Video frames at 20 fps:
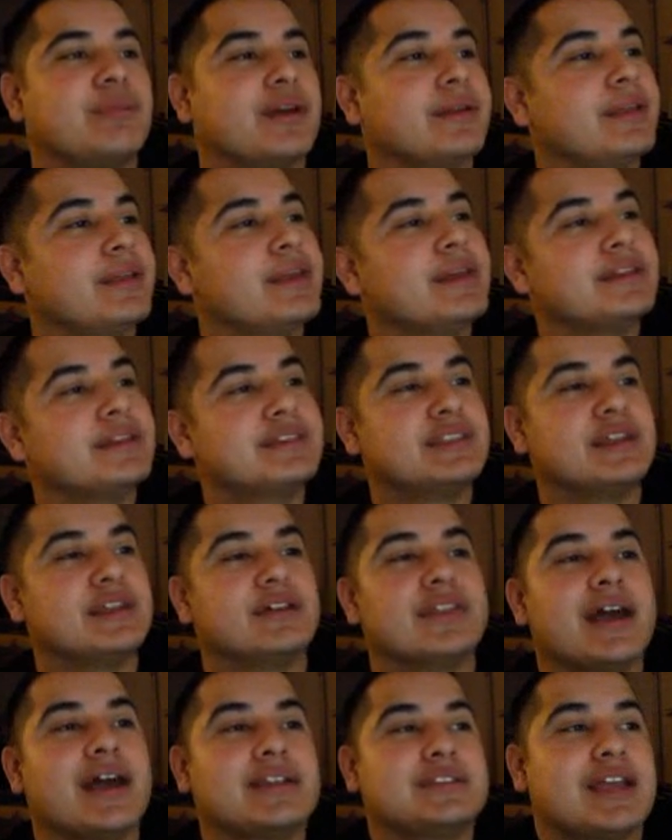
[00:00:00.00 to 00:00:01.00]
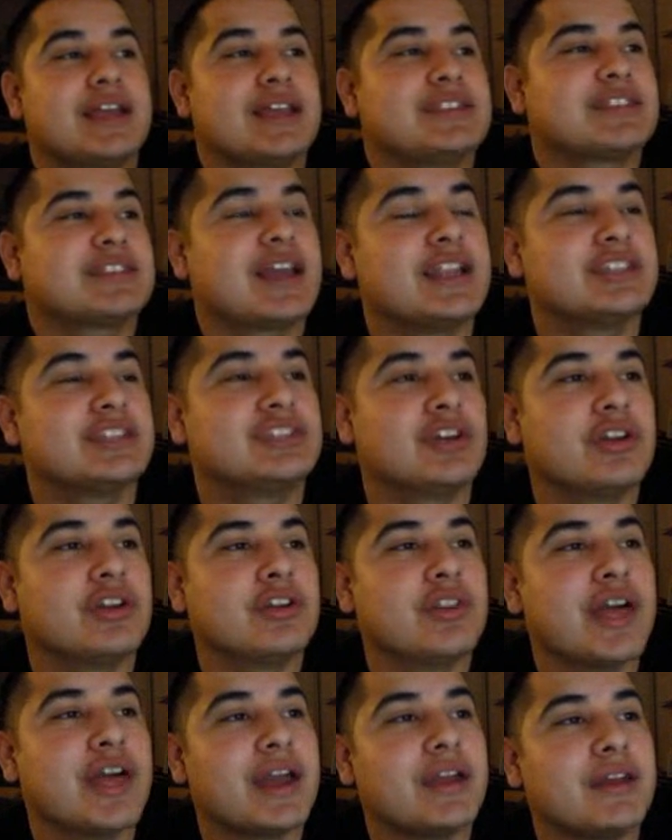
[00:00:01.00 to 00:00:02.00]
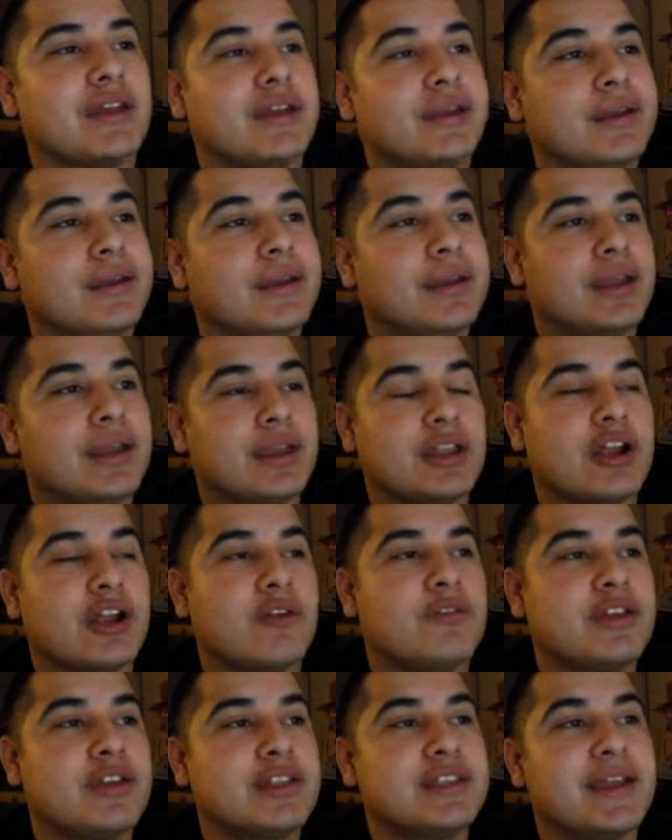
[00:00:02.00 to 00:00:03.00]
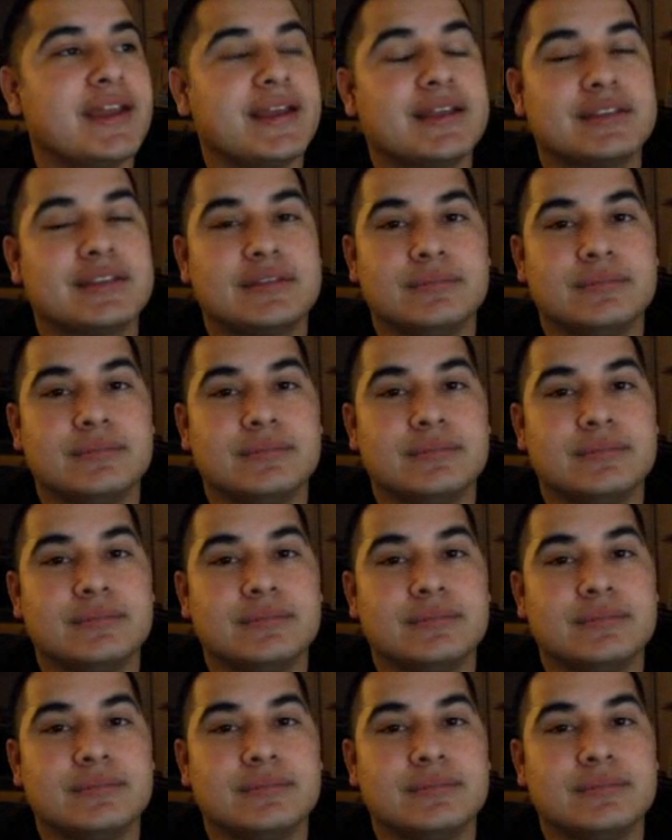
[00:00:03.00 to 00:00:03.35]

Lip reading: but still, that's got to show you that, if you can take,